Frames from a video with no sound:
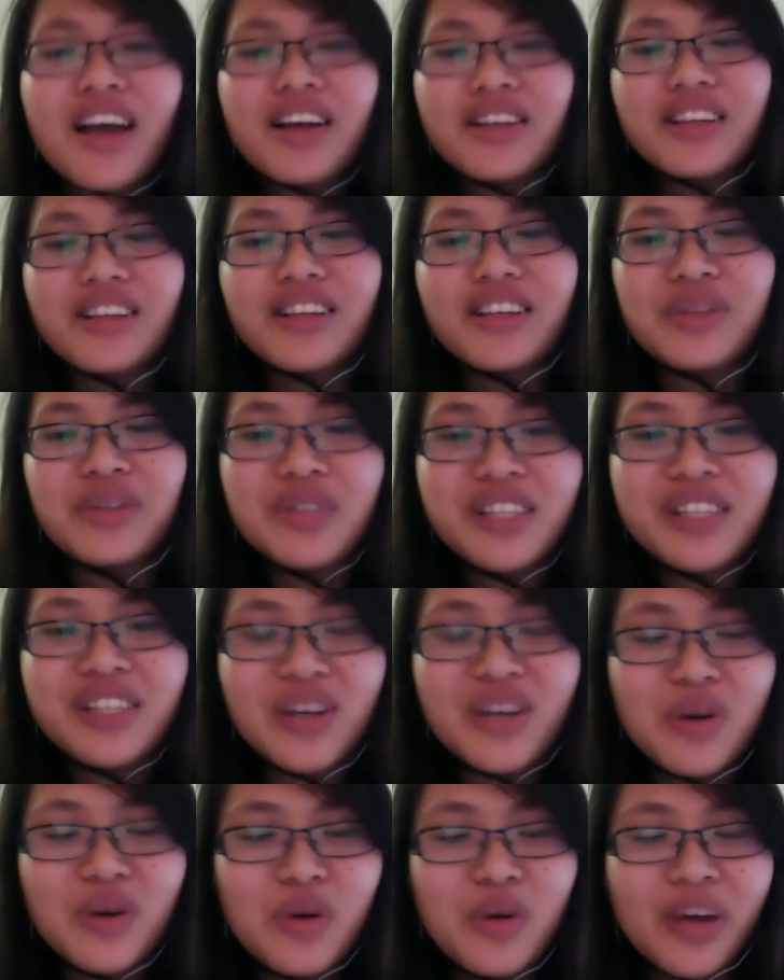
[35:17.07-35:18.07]
to see
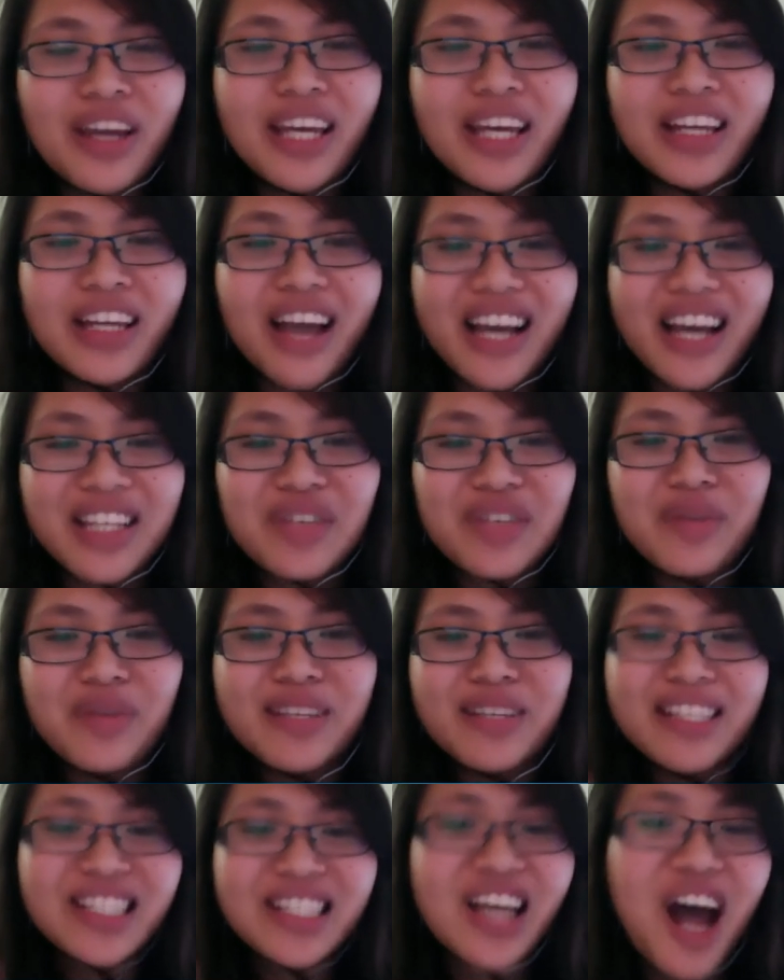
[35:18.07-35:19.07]
who can eat the ice cream in
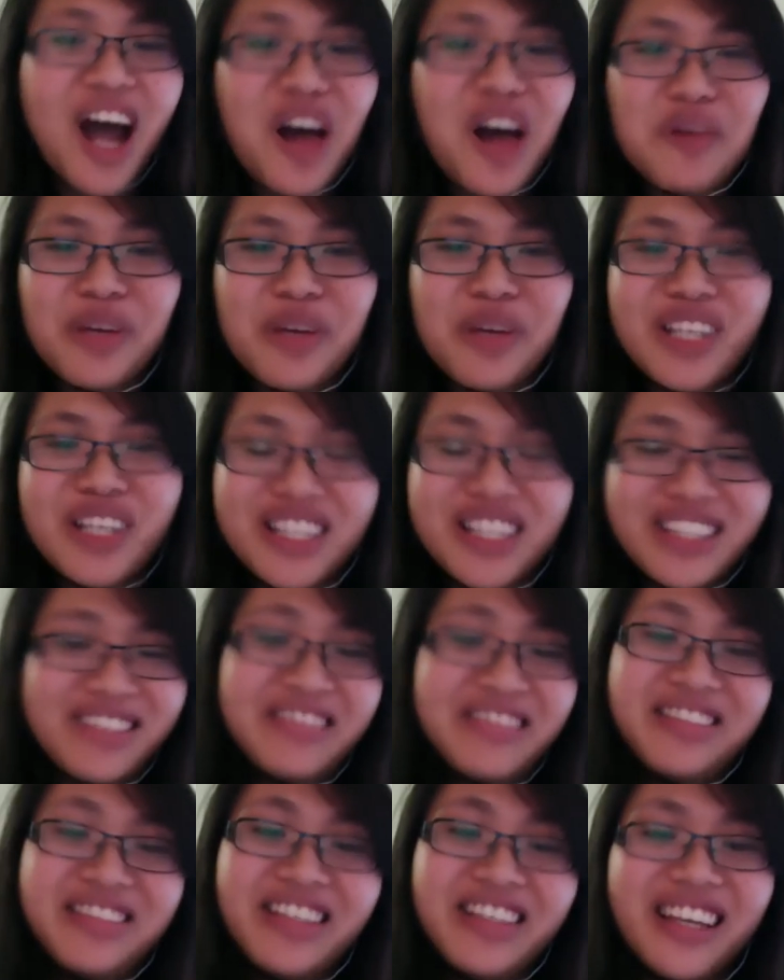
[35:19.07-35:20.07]
style because
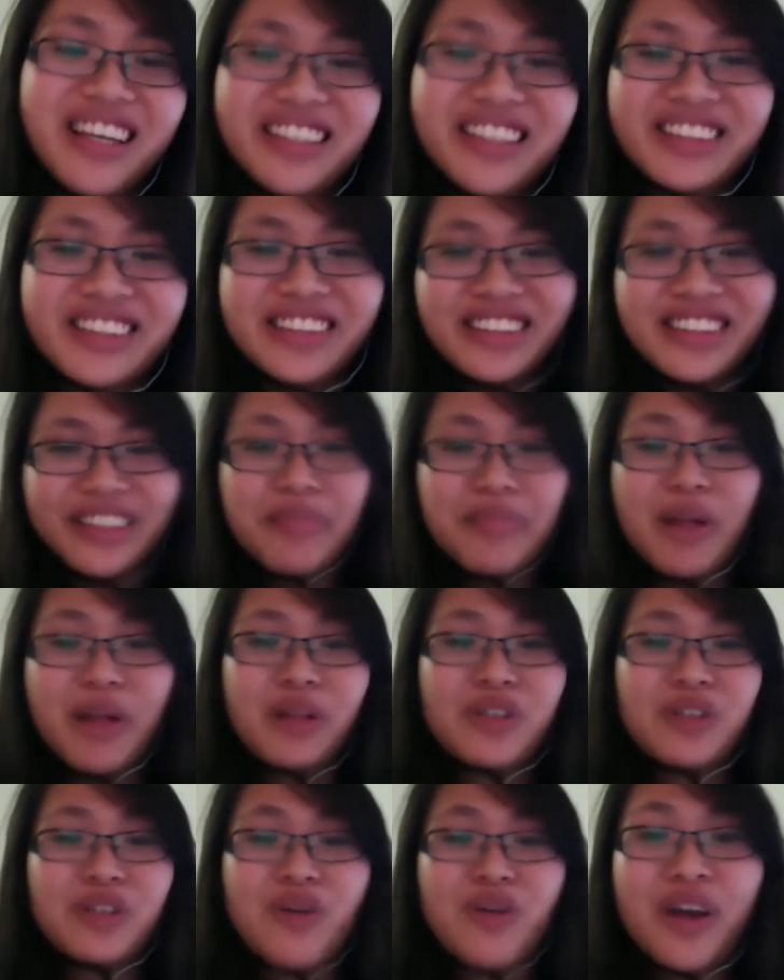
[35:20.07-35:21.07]
it melts
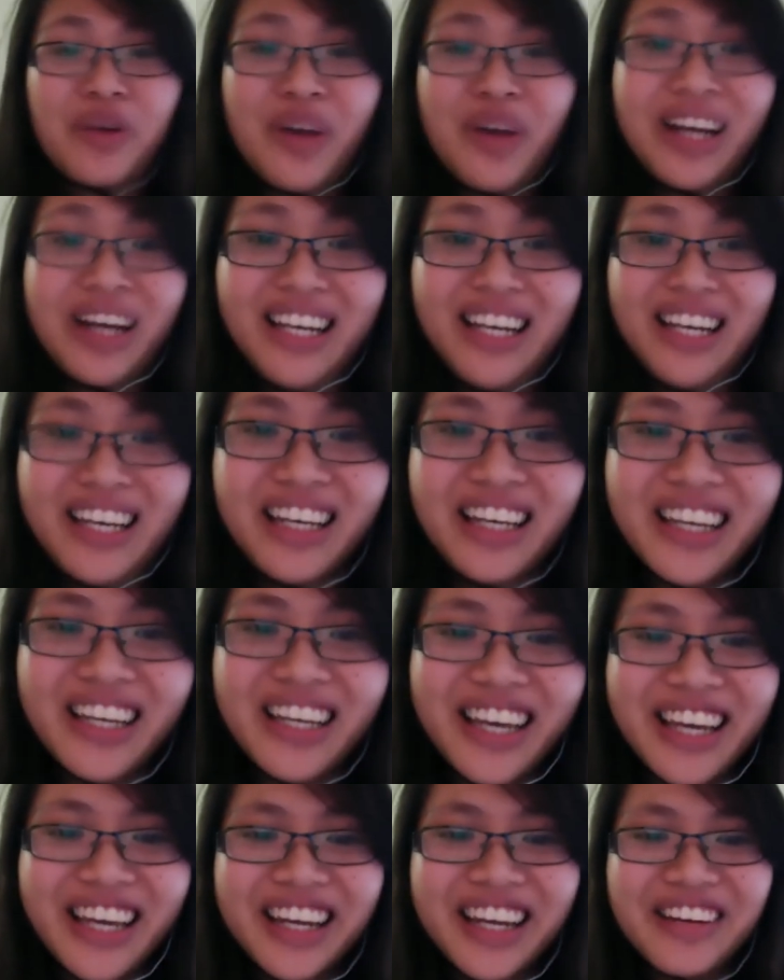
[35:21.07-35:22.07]
quite quickly
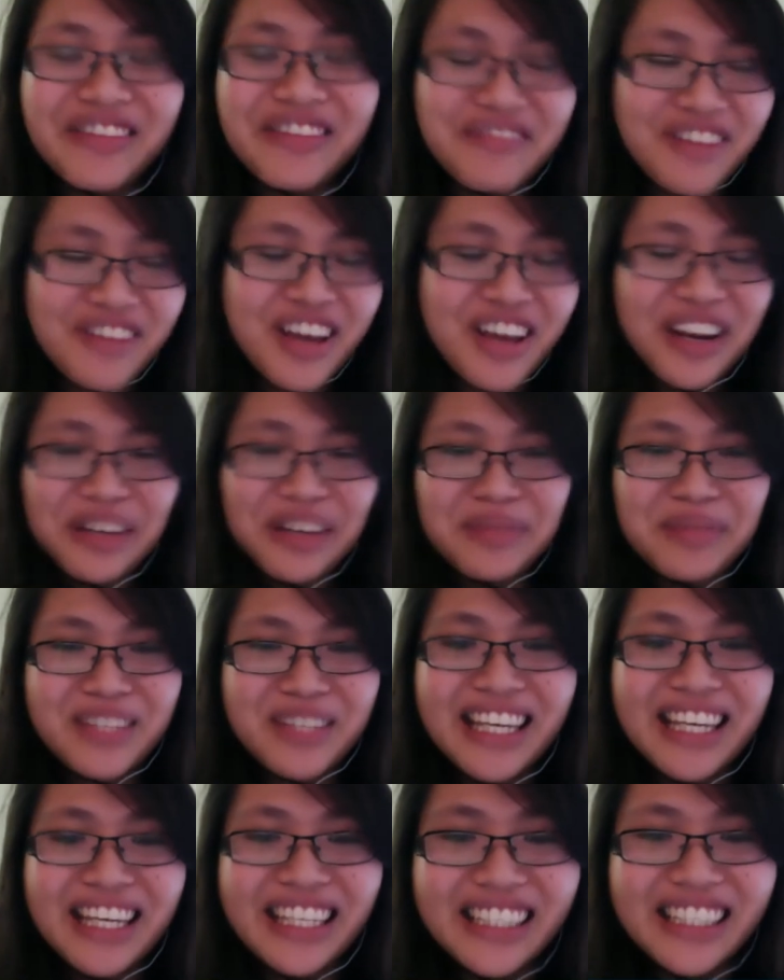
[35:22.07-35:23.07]
in Vietnam's
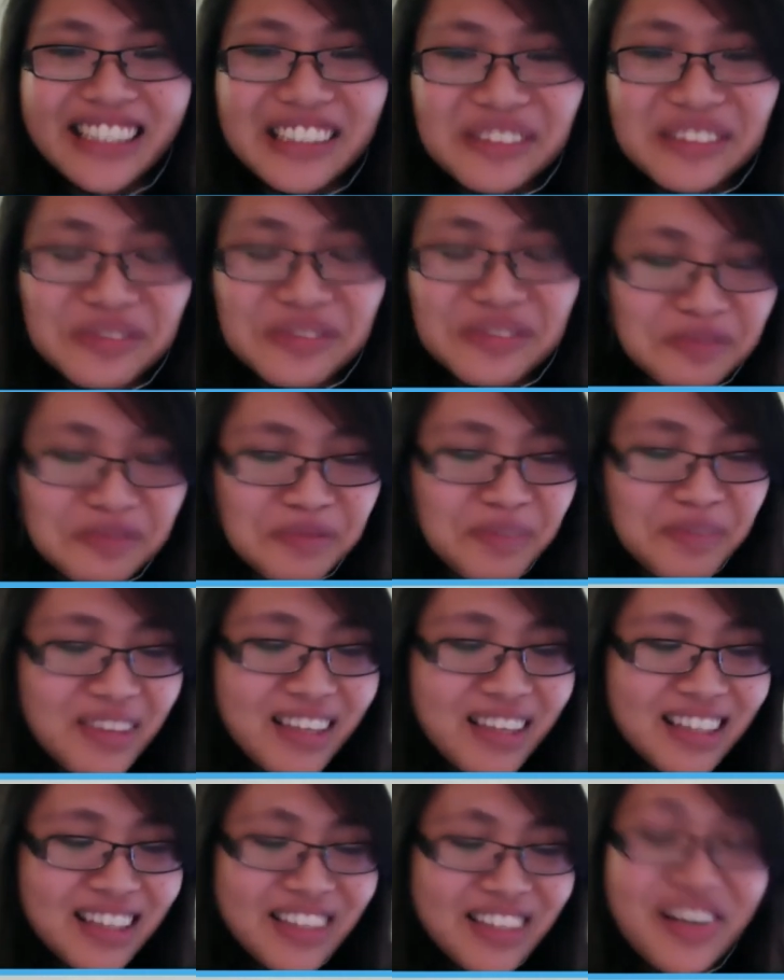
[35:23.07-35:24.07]
heat.
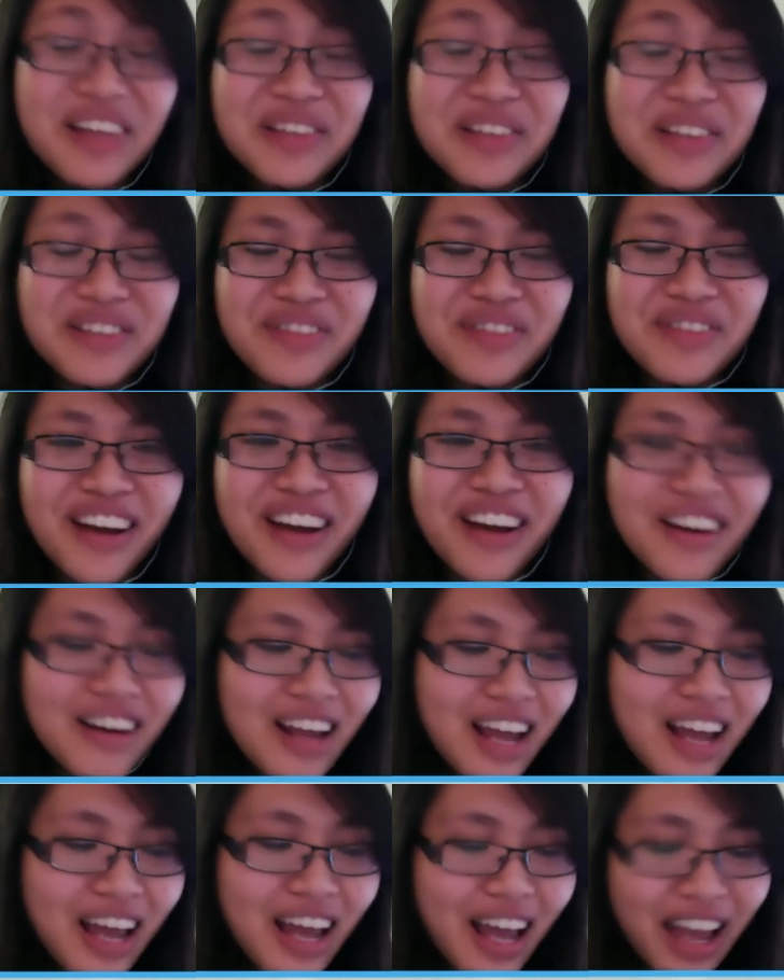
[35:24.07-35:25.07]
So that was fun,
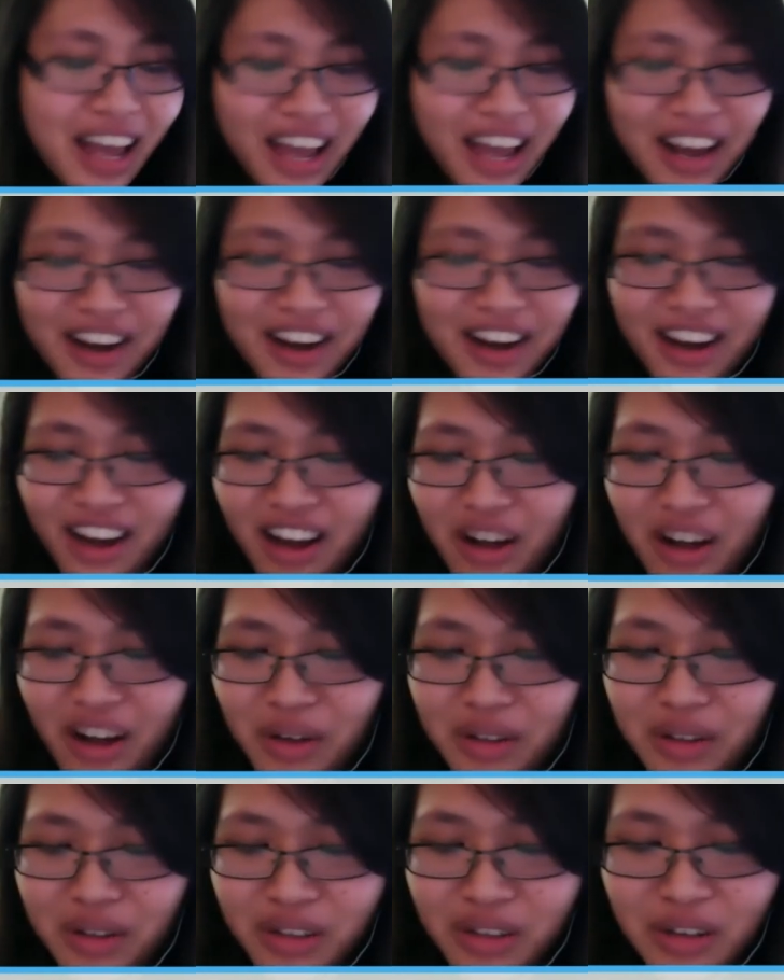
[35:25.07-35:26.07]
and
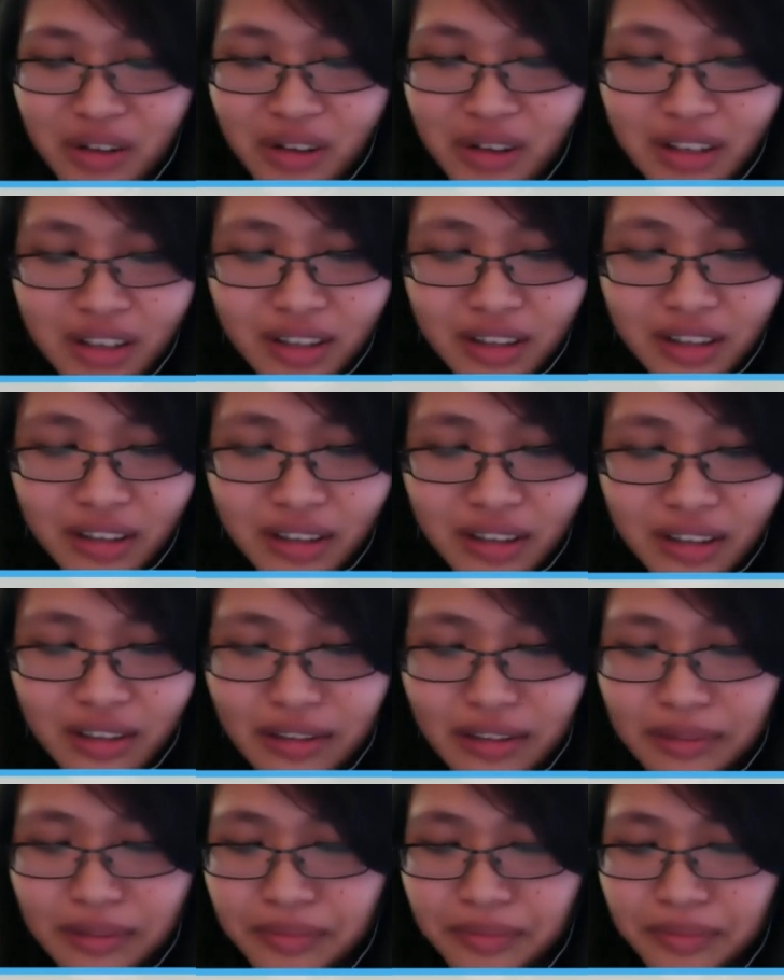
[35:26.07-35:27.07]
also
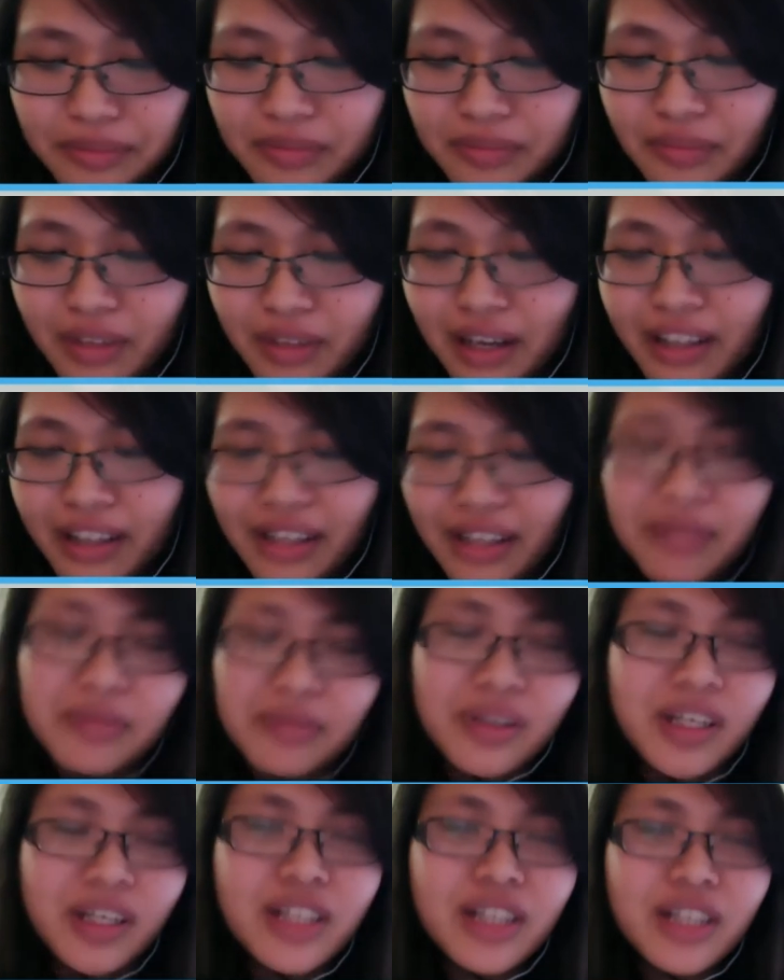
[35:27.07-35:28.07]
I think
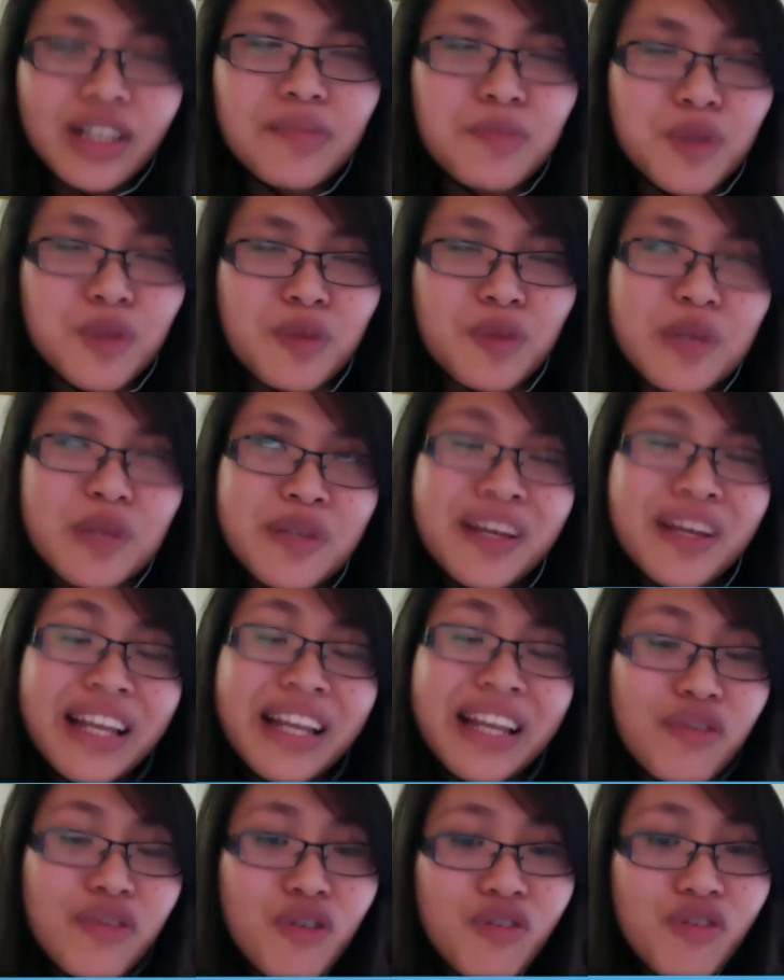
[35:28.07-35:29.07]
it's specifically
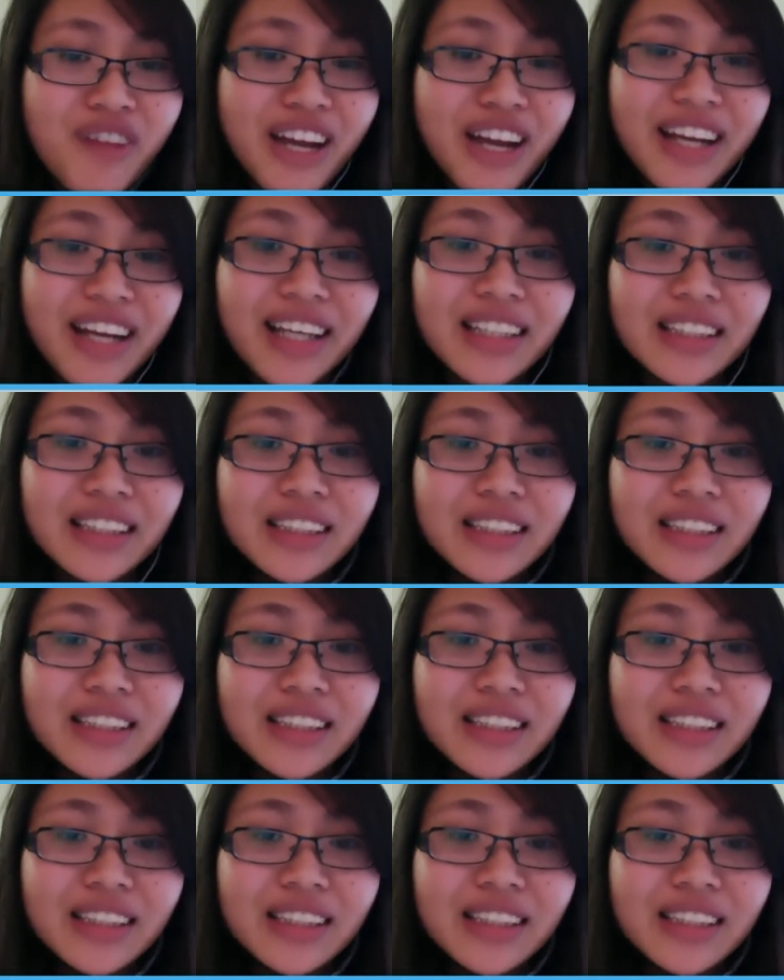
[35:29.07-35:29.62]
for finance